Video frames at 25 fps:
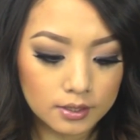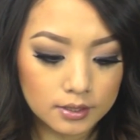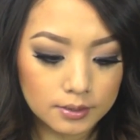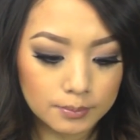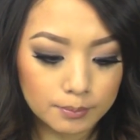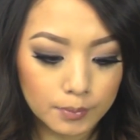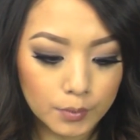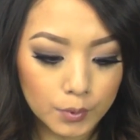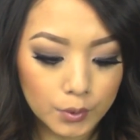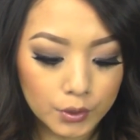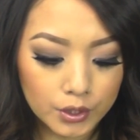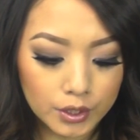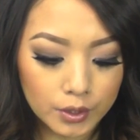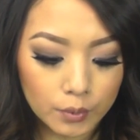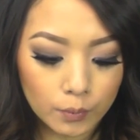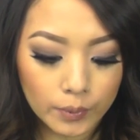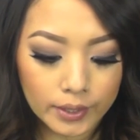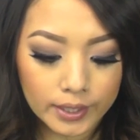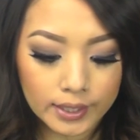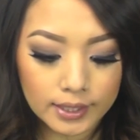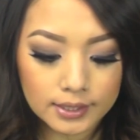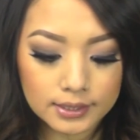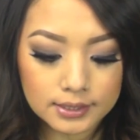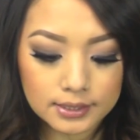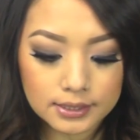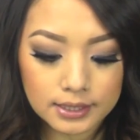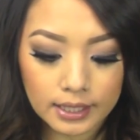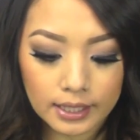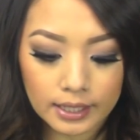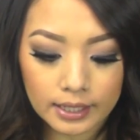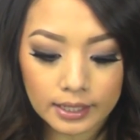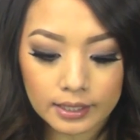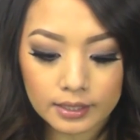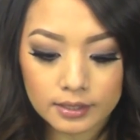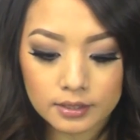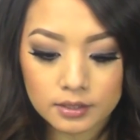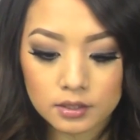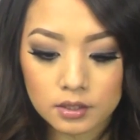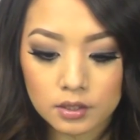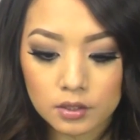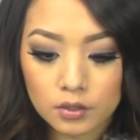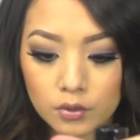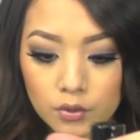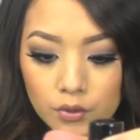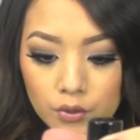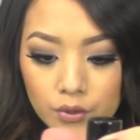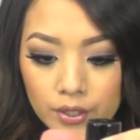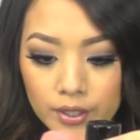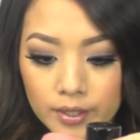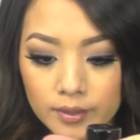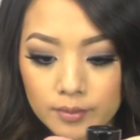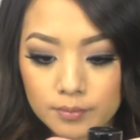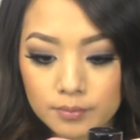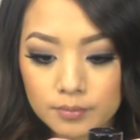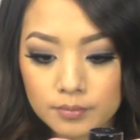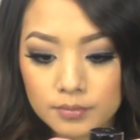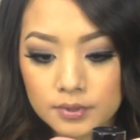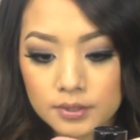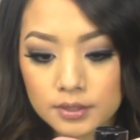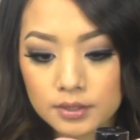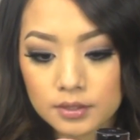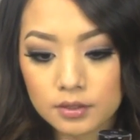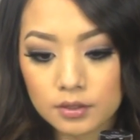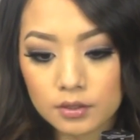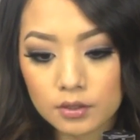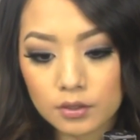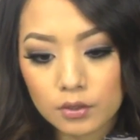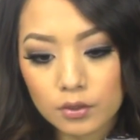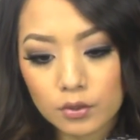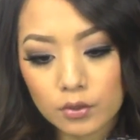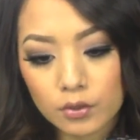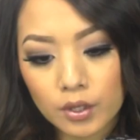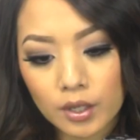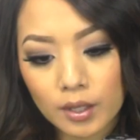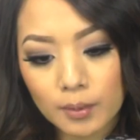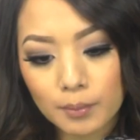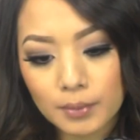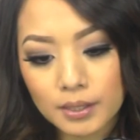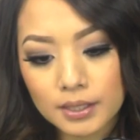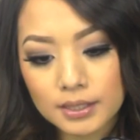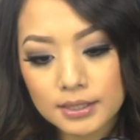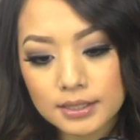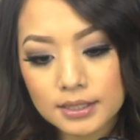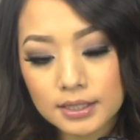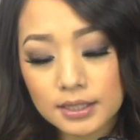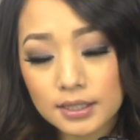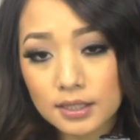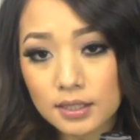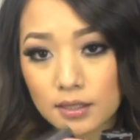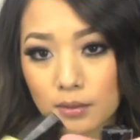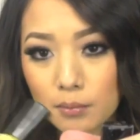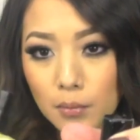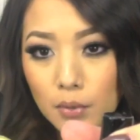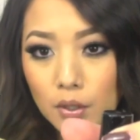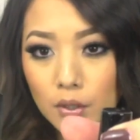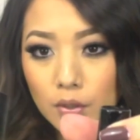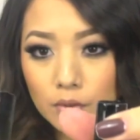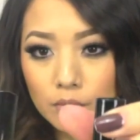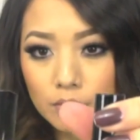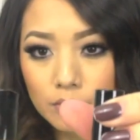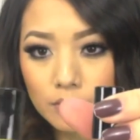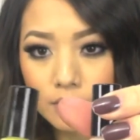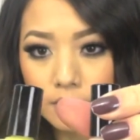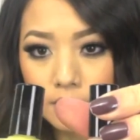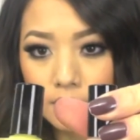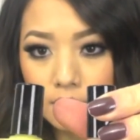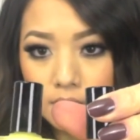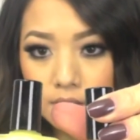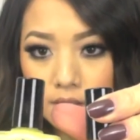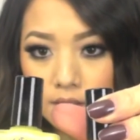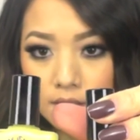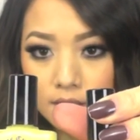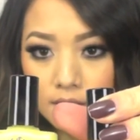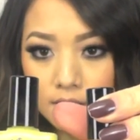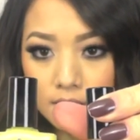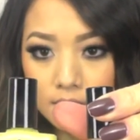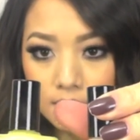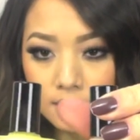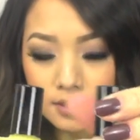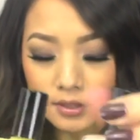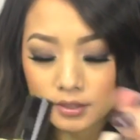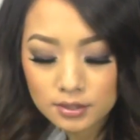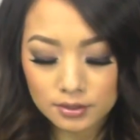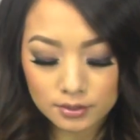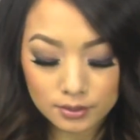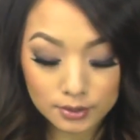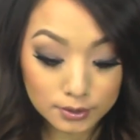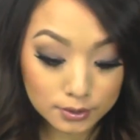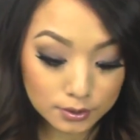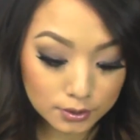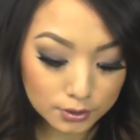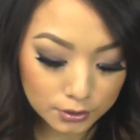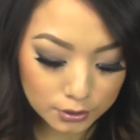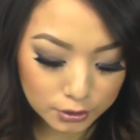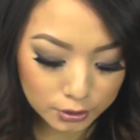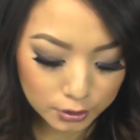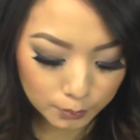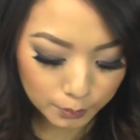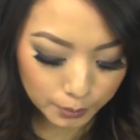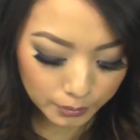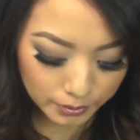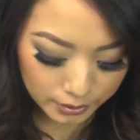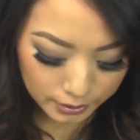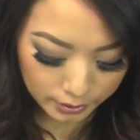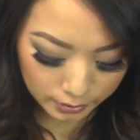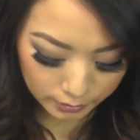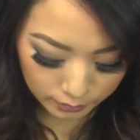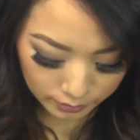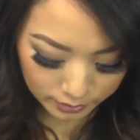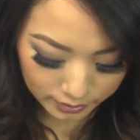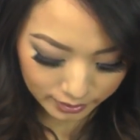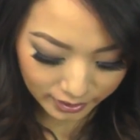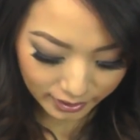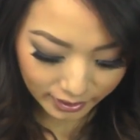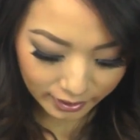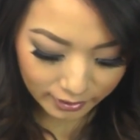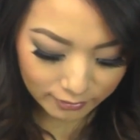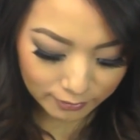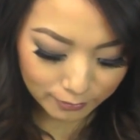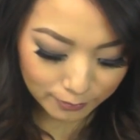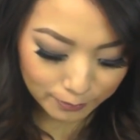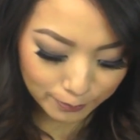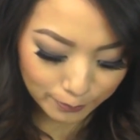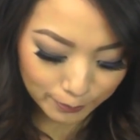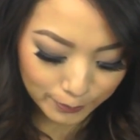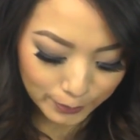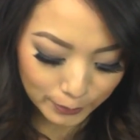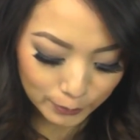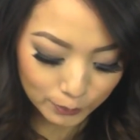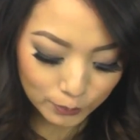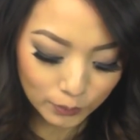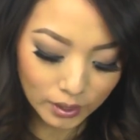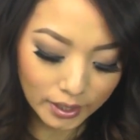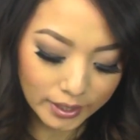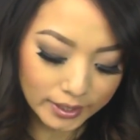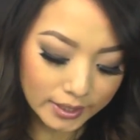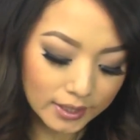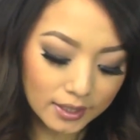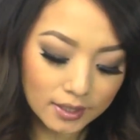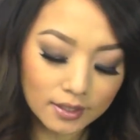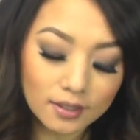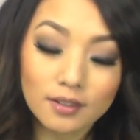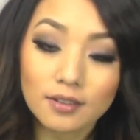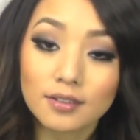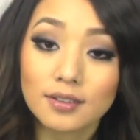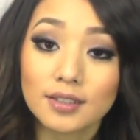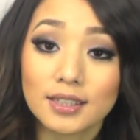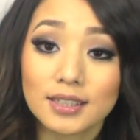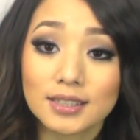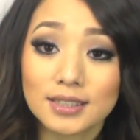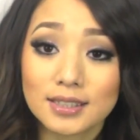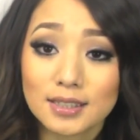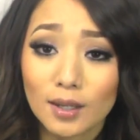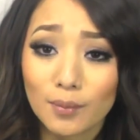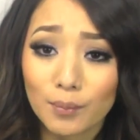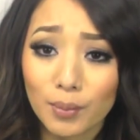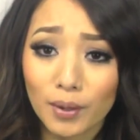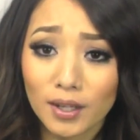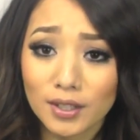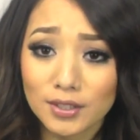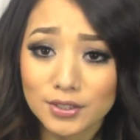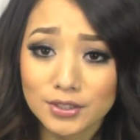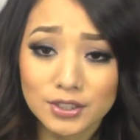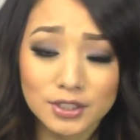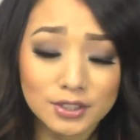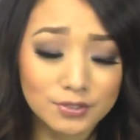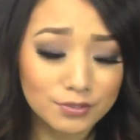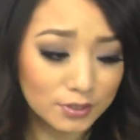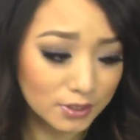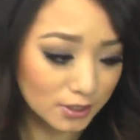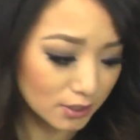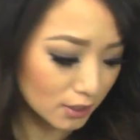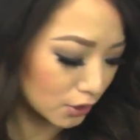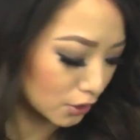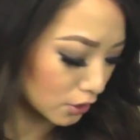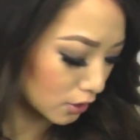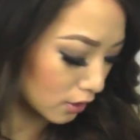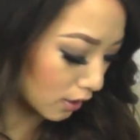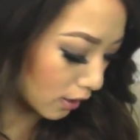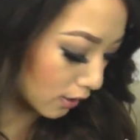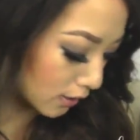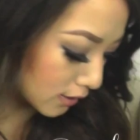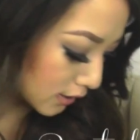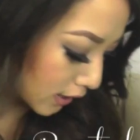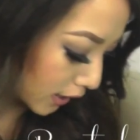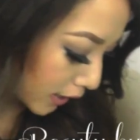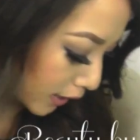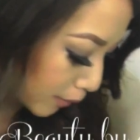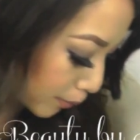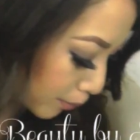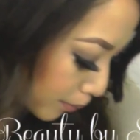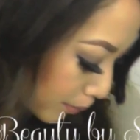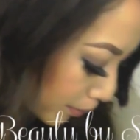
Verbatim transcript: Milky Ways, and Crema de Limon. So these are super cute, and I've been wanting these nail polishes for such a long time.